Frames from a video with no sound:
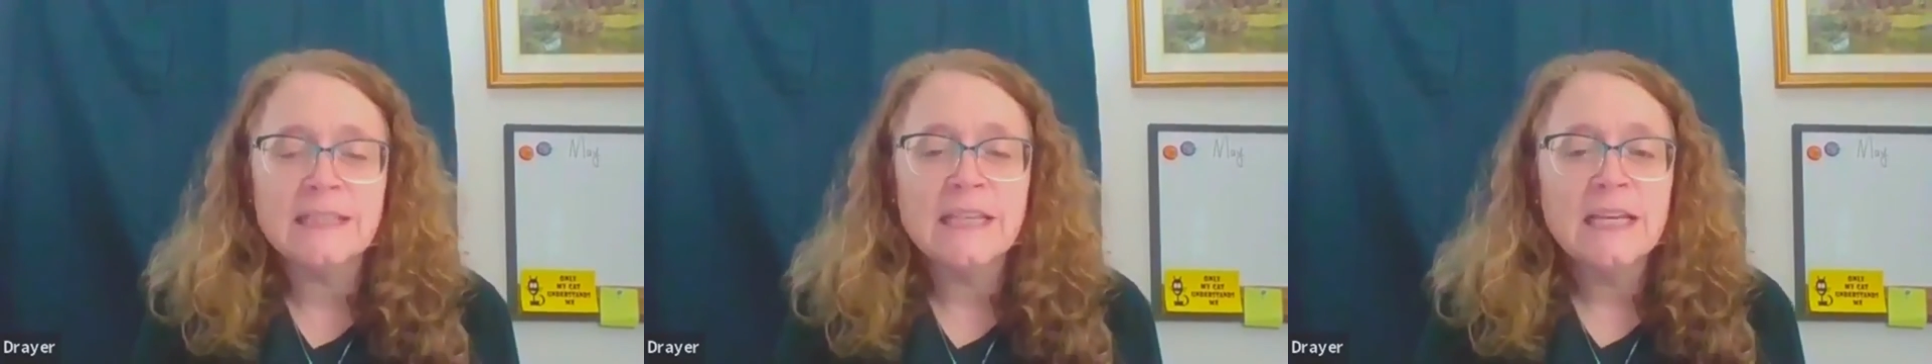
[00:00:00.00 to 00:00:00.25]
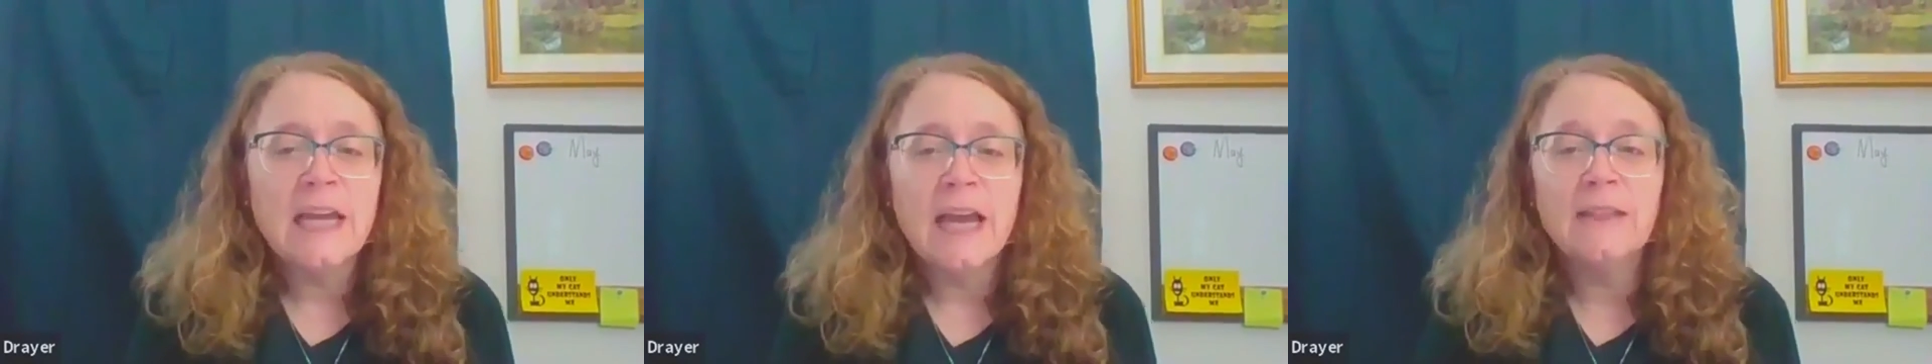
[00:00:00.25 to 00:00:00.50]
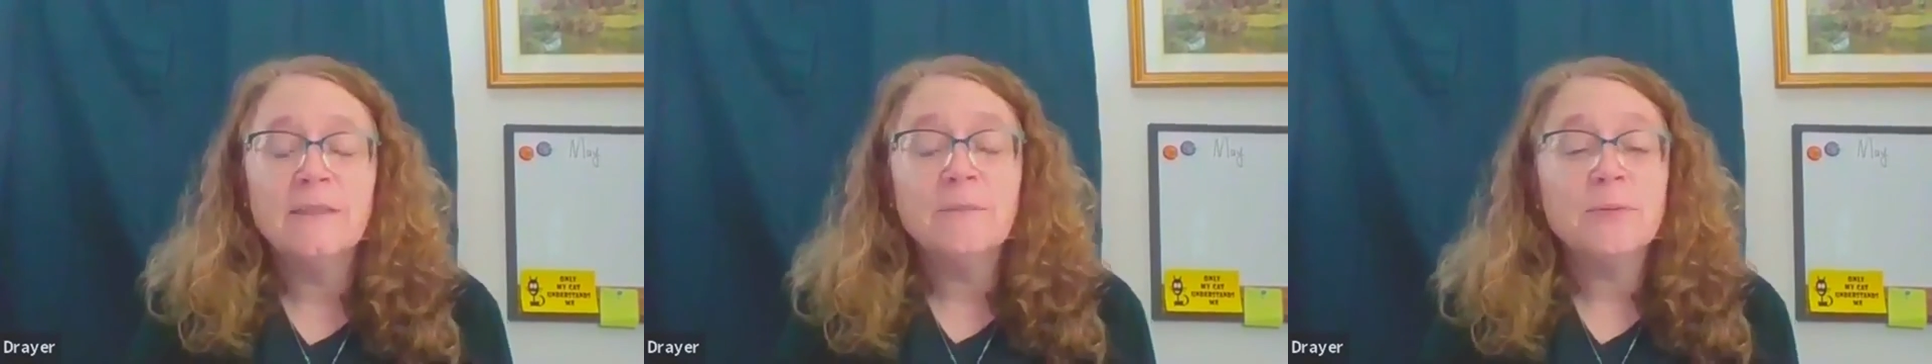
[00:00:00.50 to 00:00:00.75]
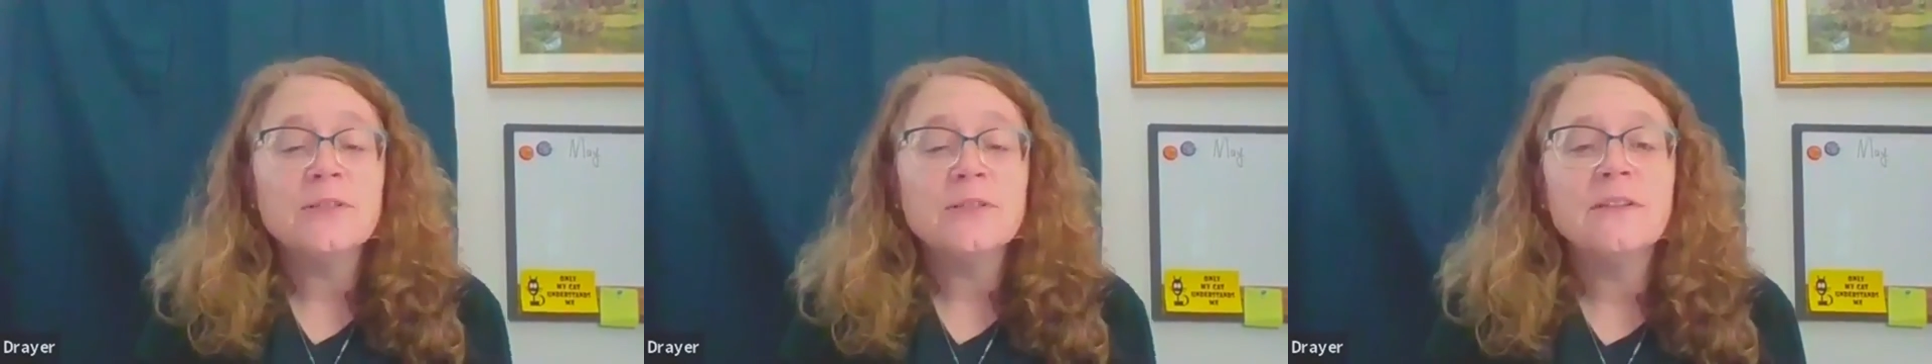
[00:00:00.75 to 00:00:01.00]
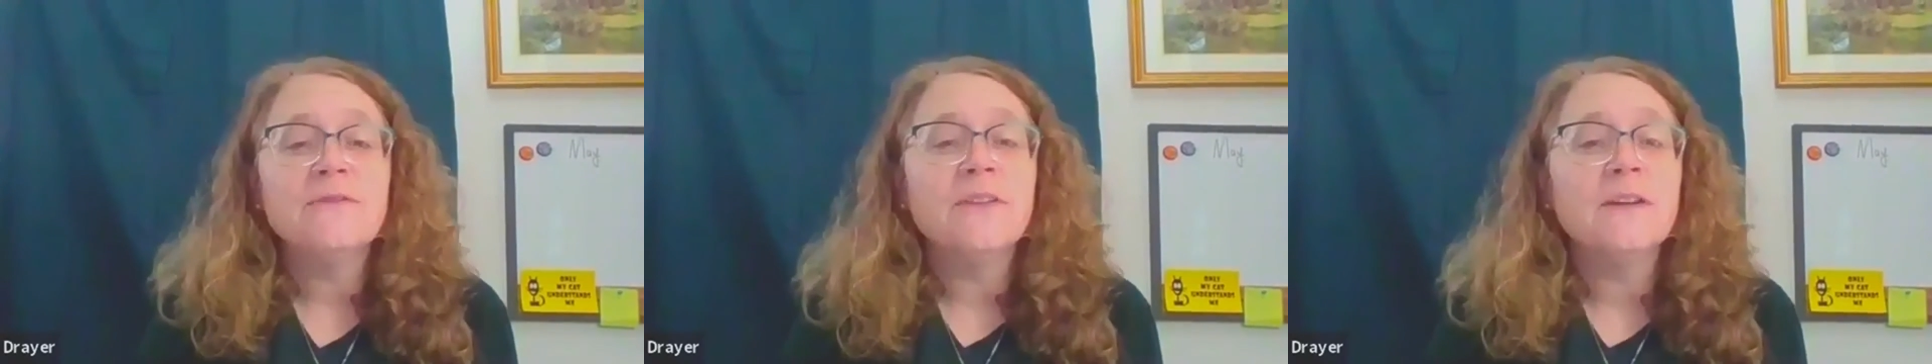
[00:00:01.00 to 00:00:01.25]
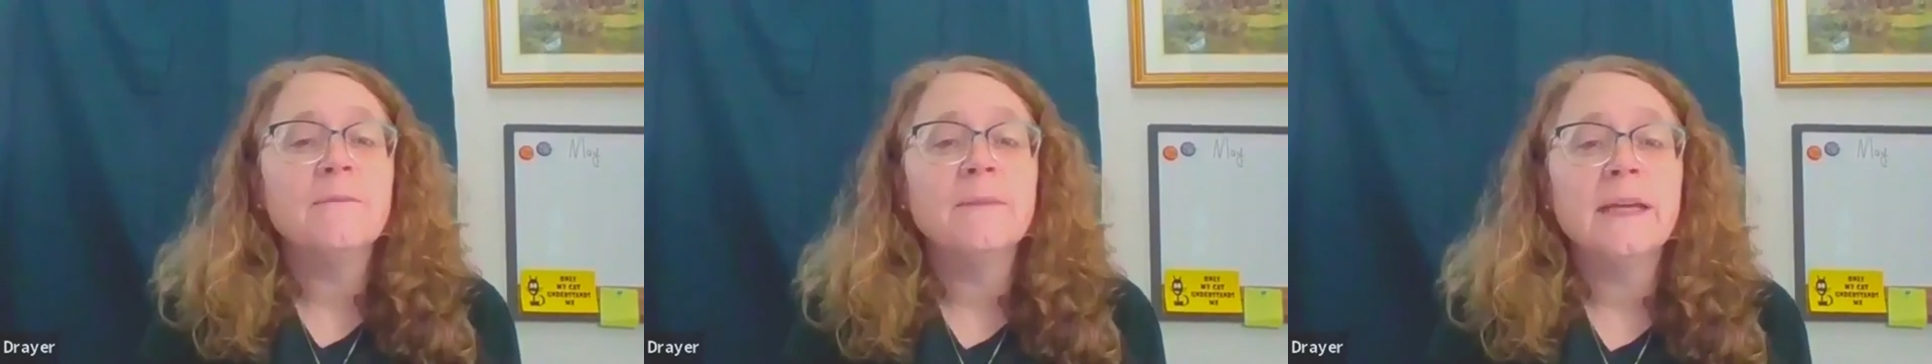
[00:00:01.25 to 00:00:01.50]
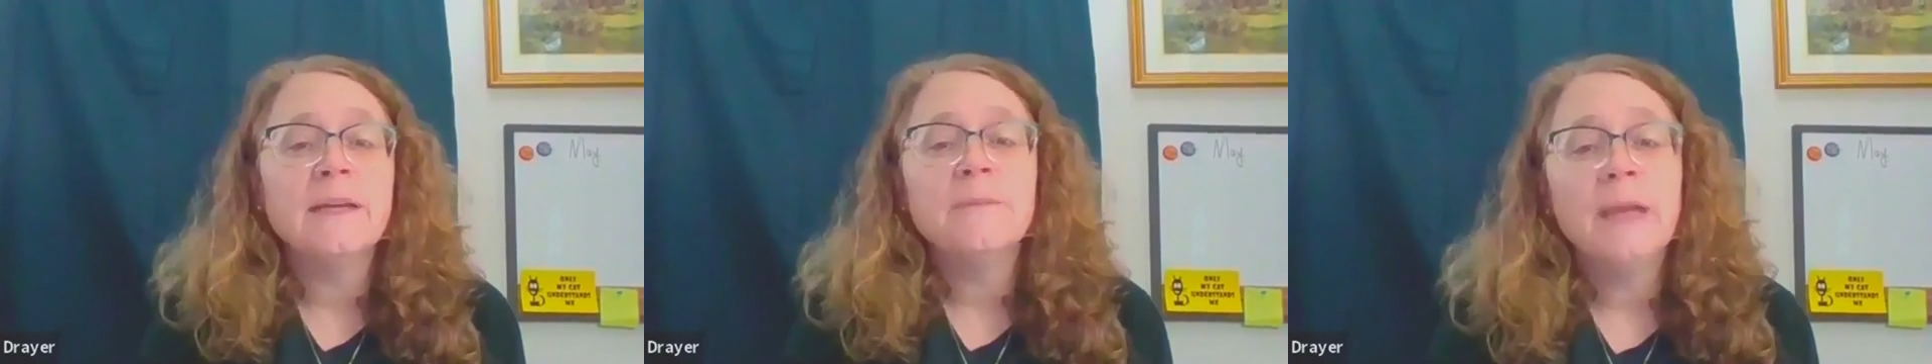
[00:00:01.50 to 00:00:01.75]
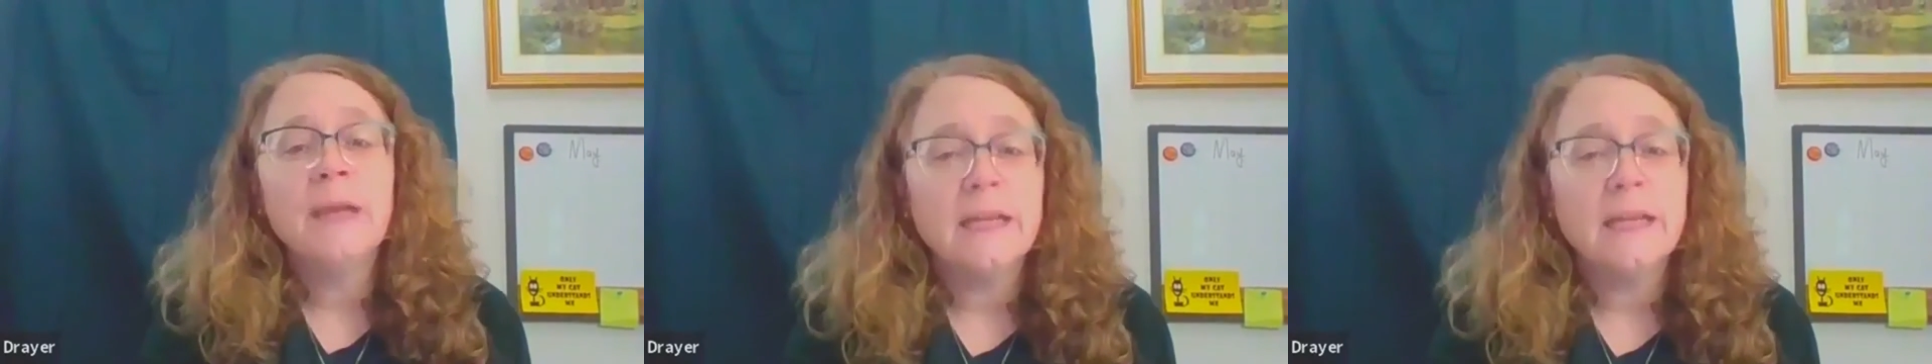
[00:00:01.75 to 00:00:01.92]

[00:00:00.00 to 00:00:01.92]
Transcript: and the person in front of me had paid.